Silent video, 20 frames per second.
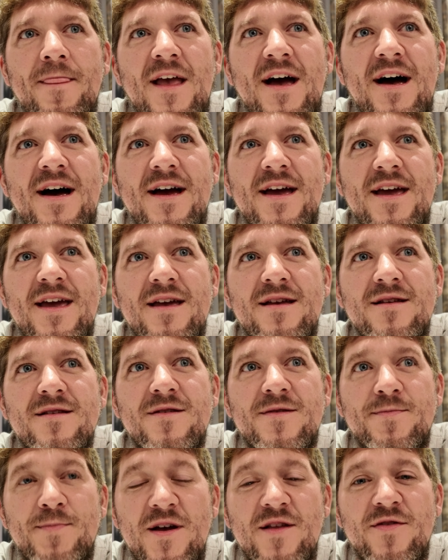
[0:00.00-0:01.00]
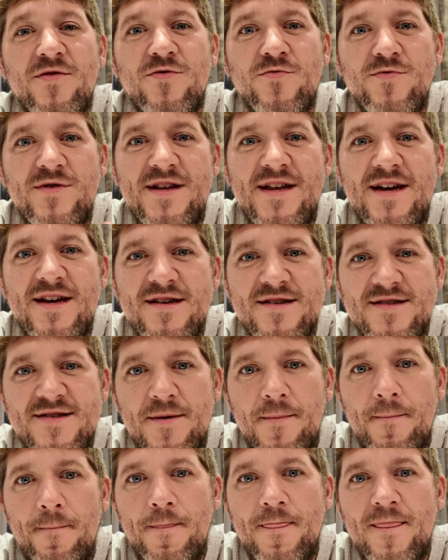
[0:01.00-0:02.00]
I spent 3 days
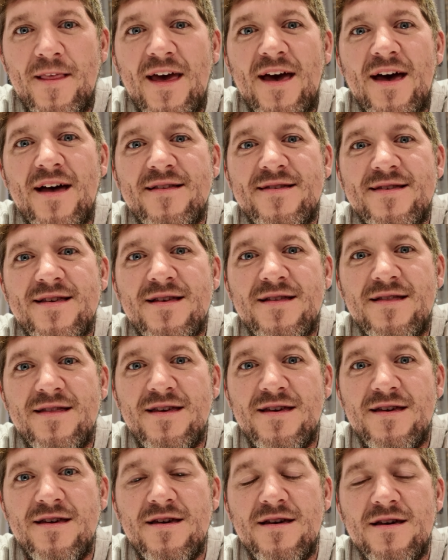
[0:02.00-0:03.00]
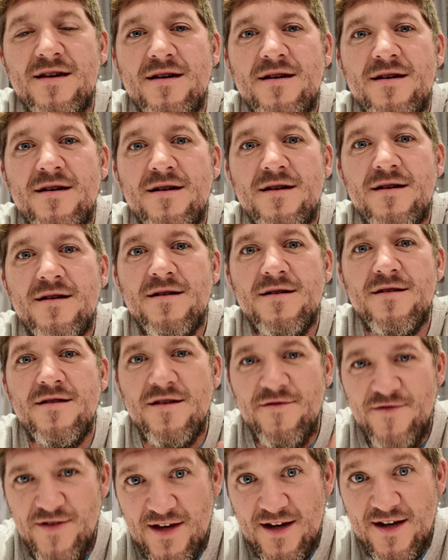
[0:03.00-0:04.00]
at the
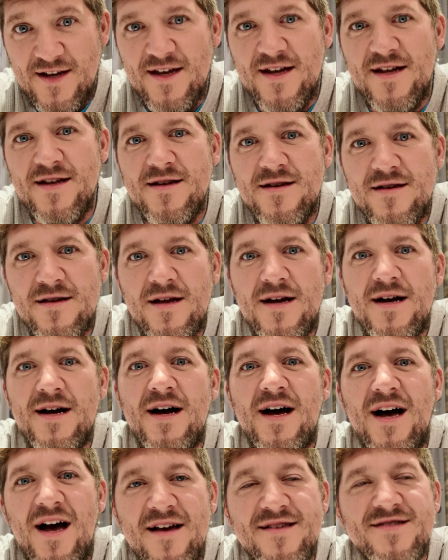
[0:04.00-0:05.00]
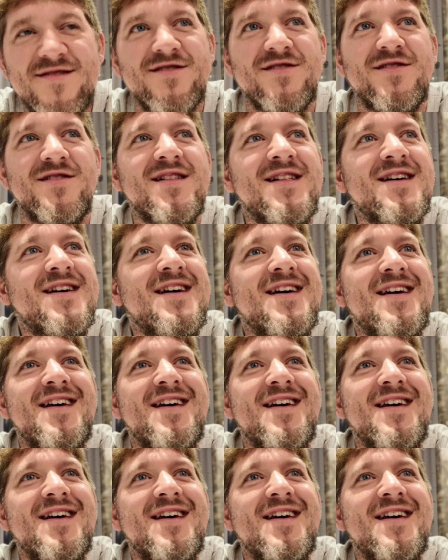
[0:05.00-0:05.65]
VIN hostel,